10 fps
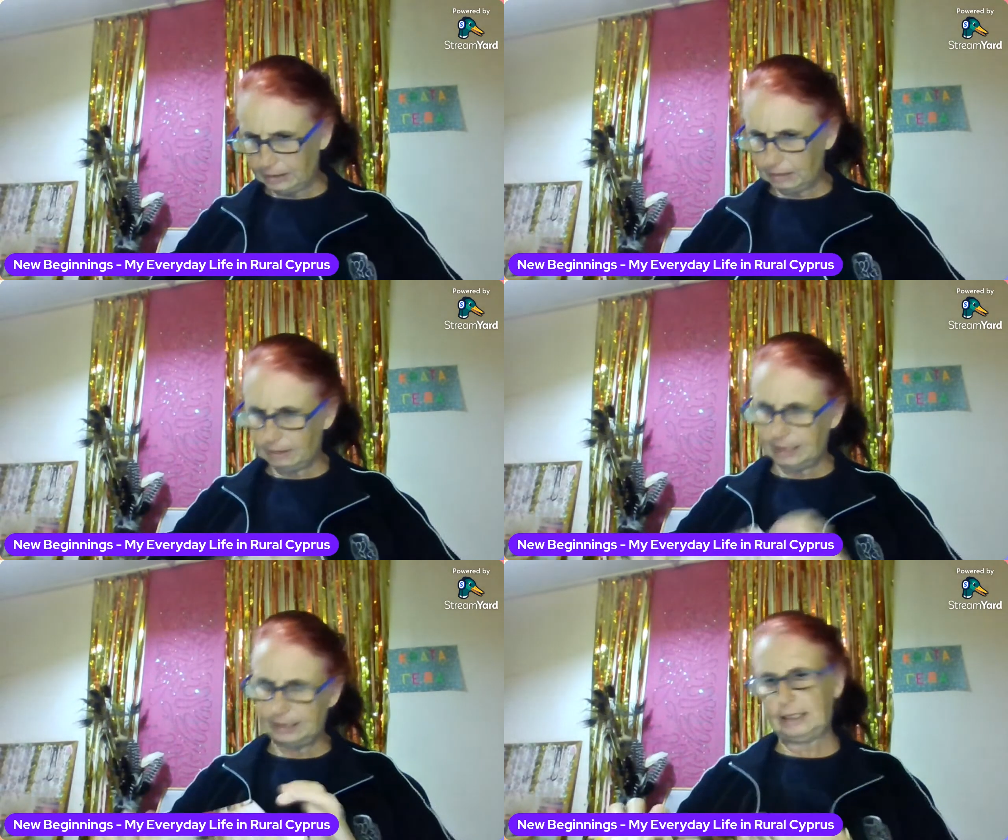
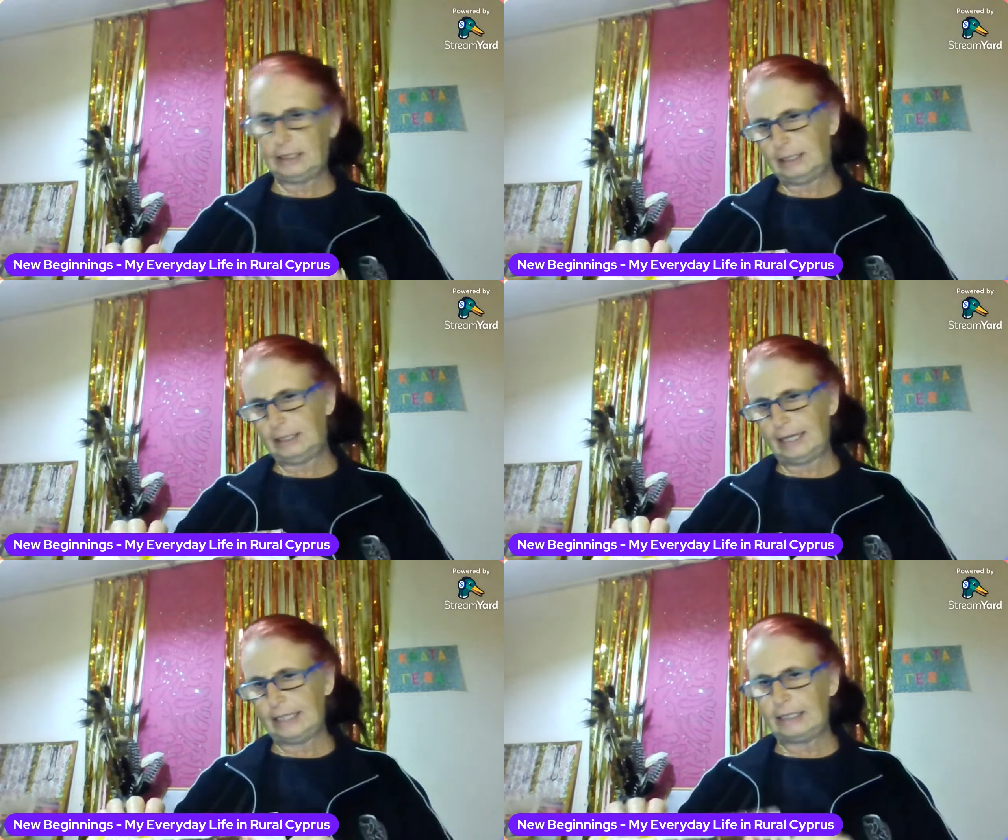this is
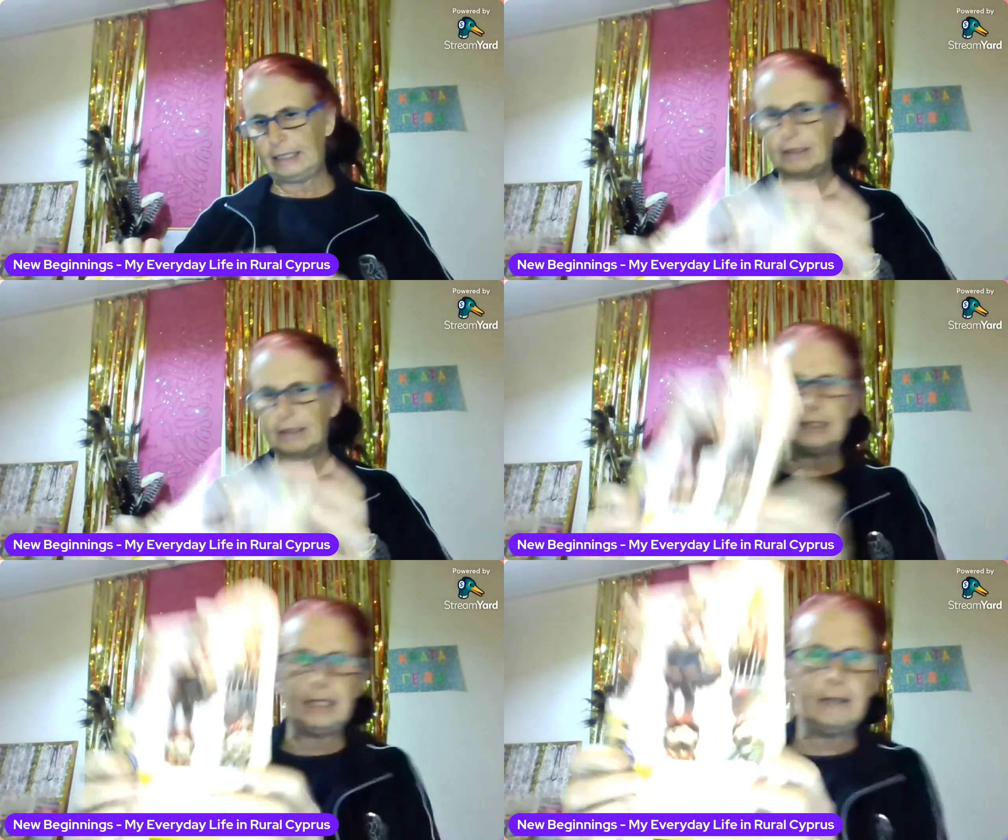again in the
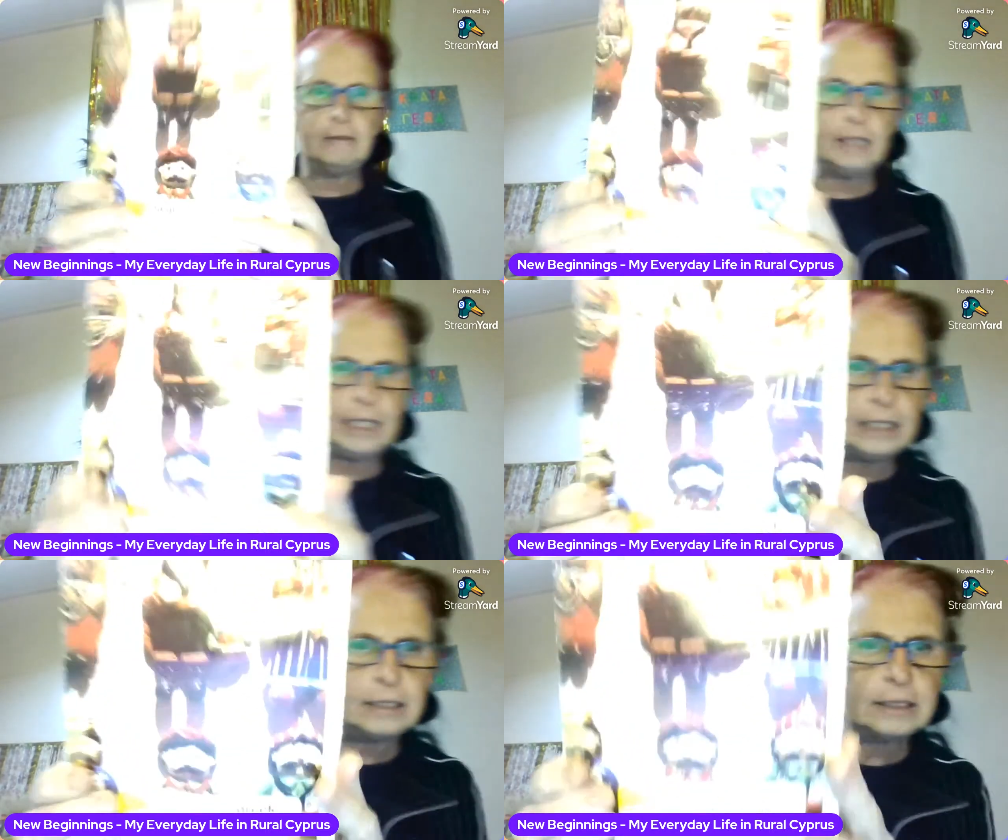
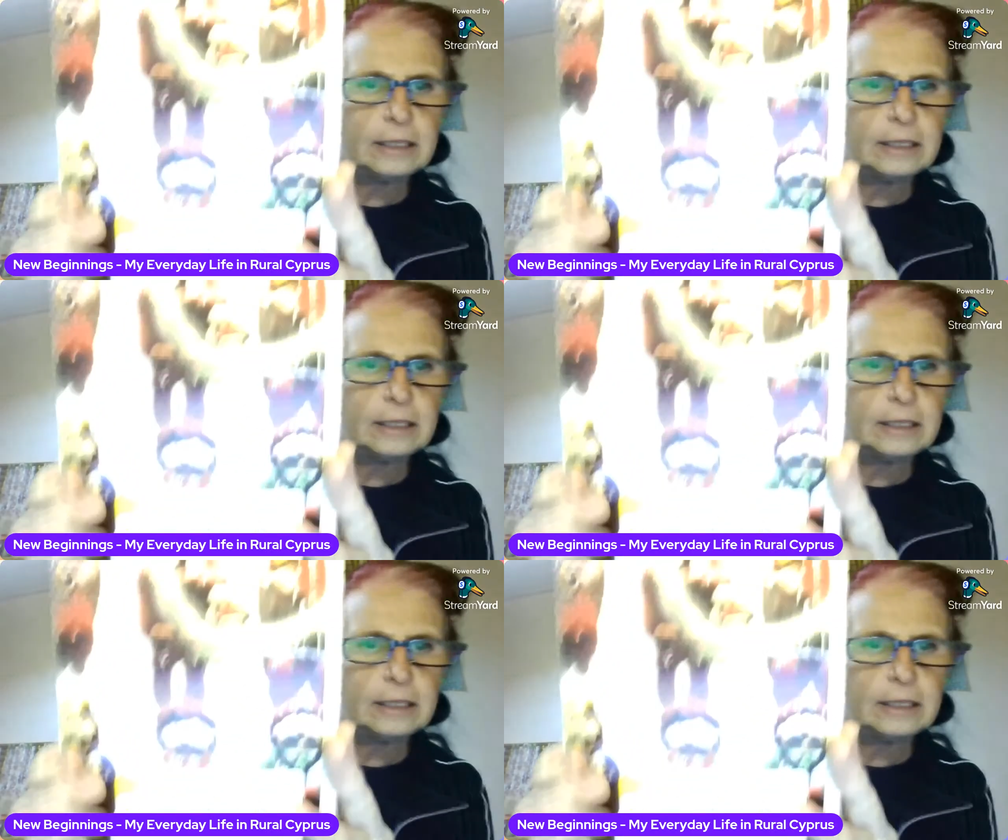series,